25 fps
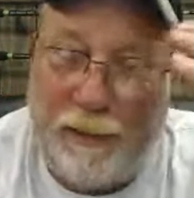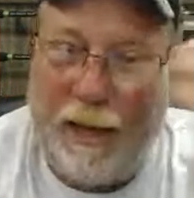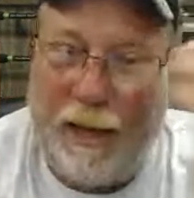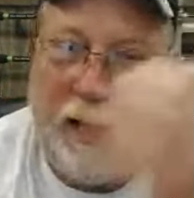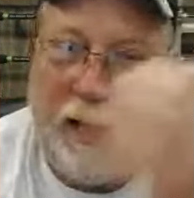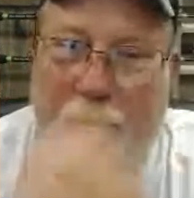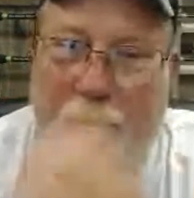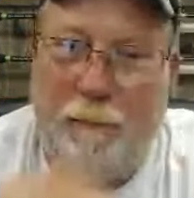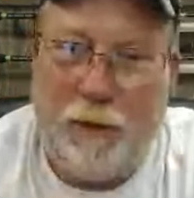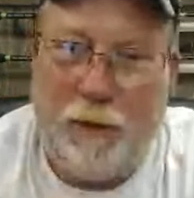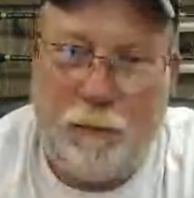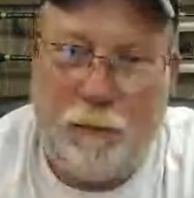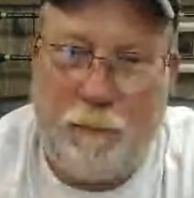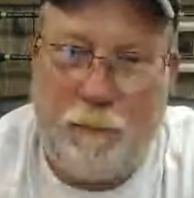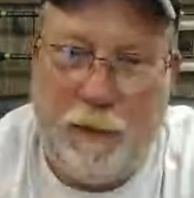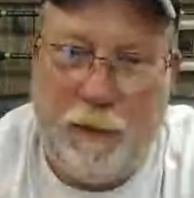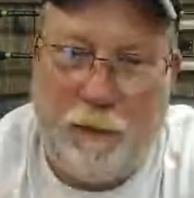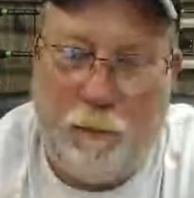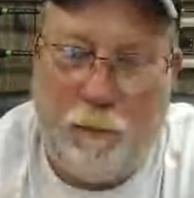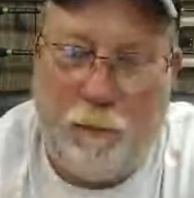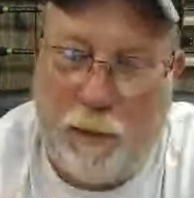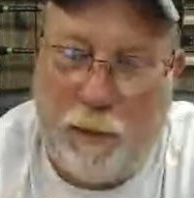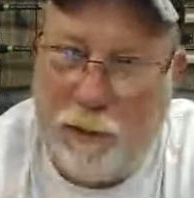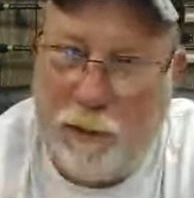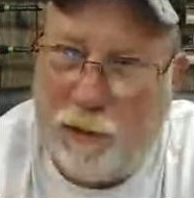time it's been
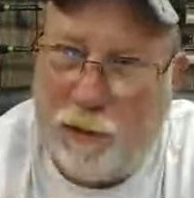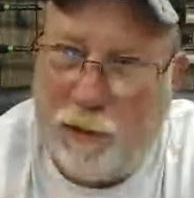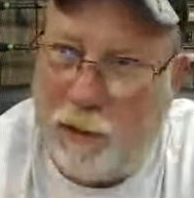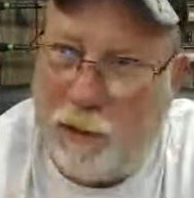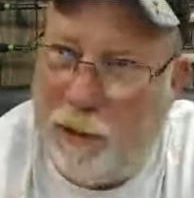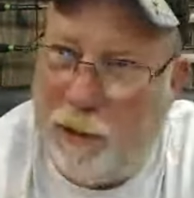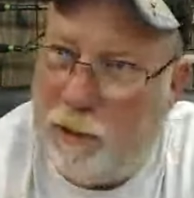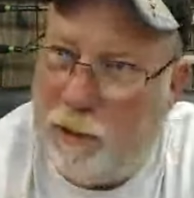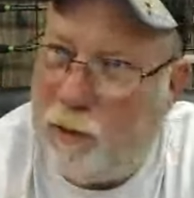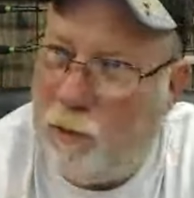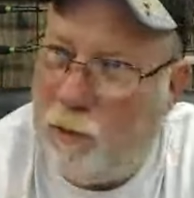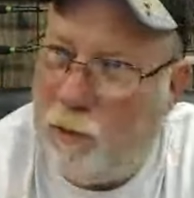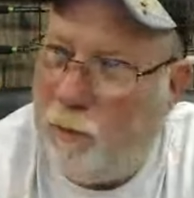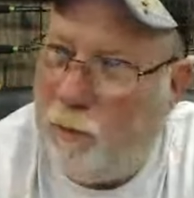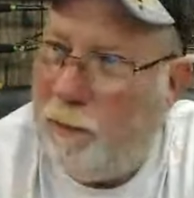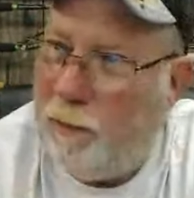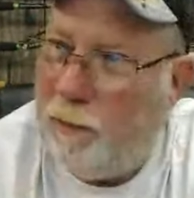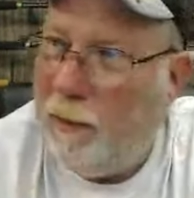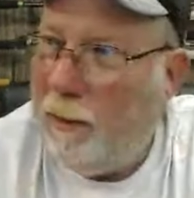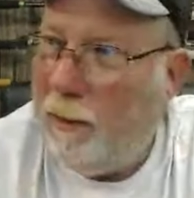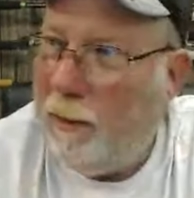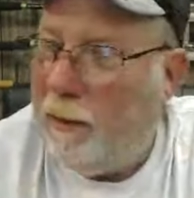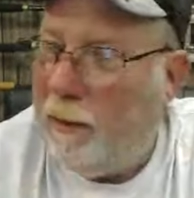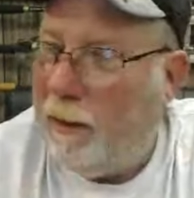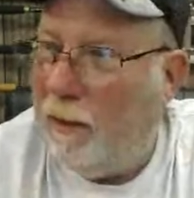rescheduled.
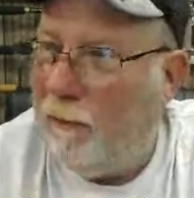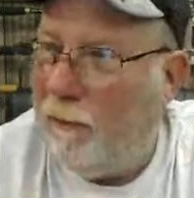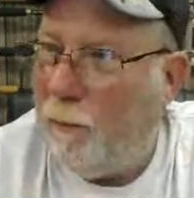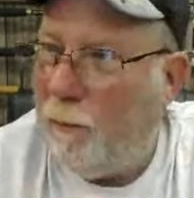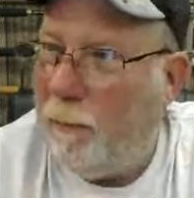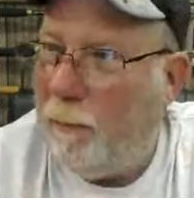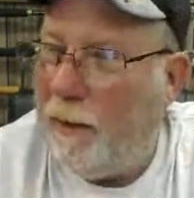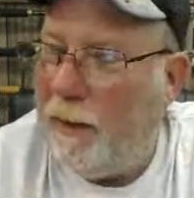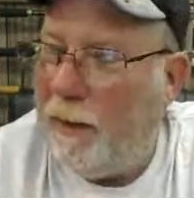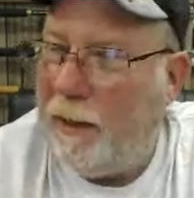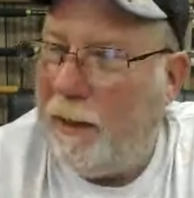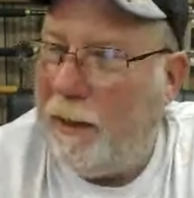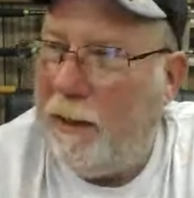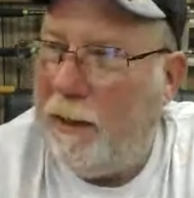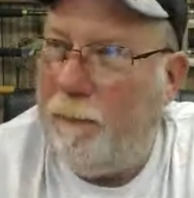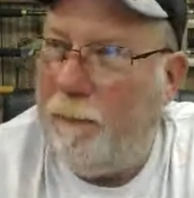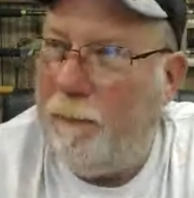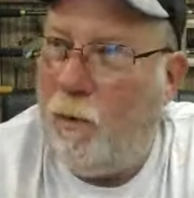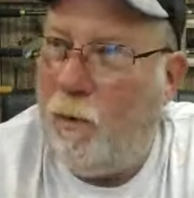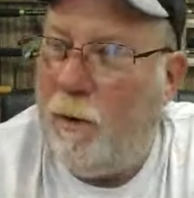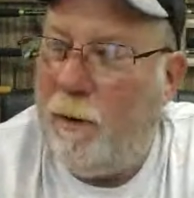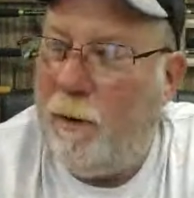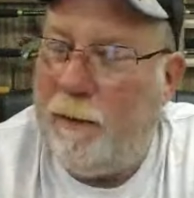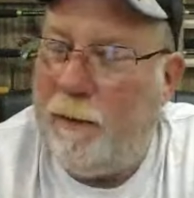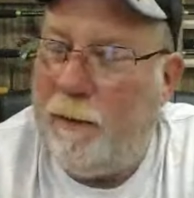everybody kept
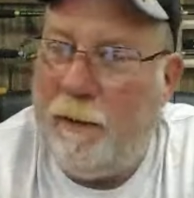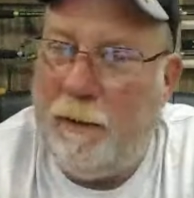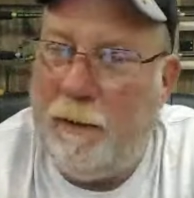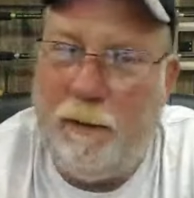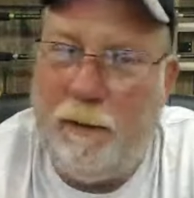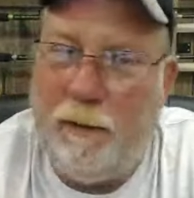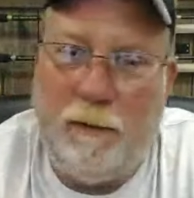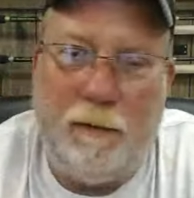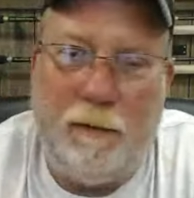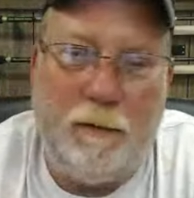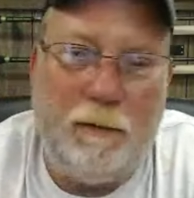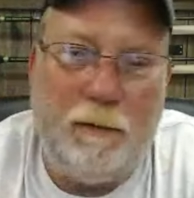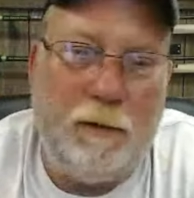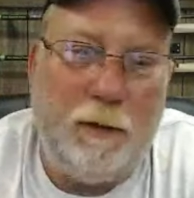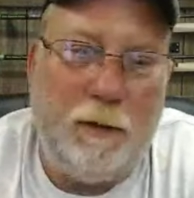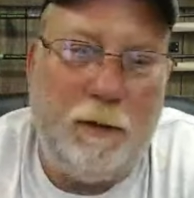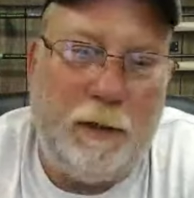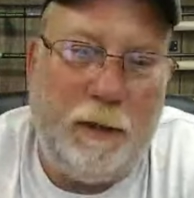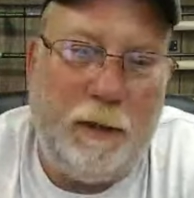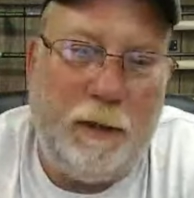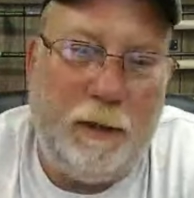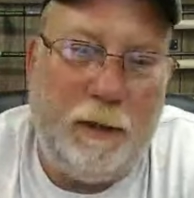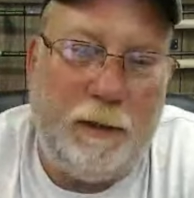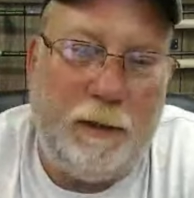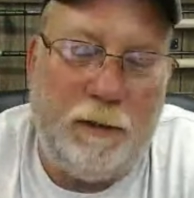wanting to
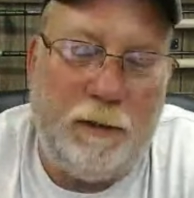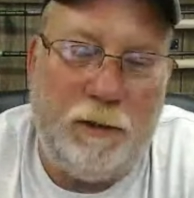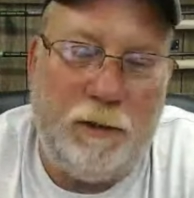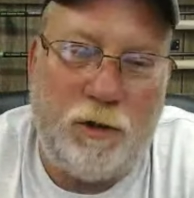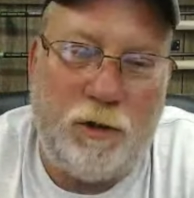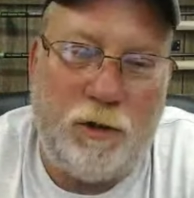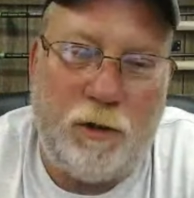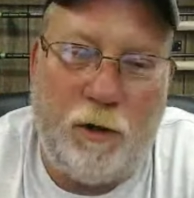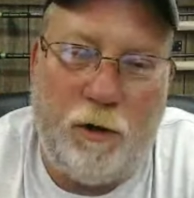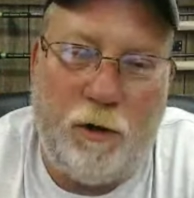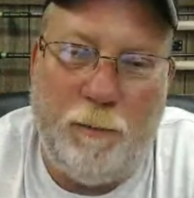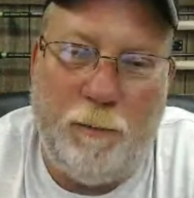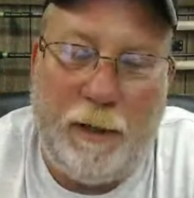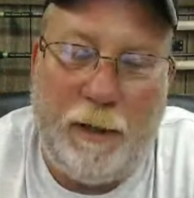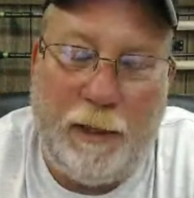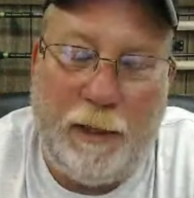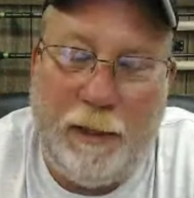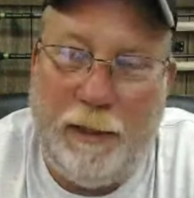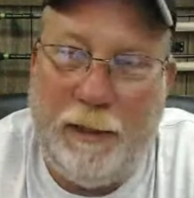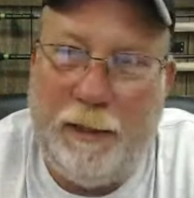get this tournament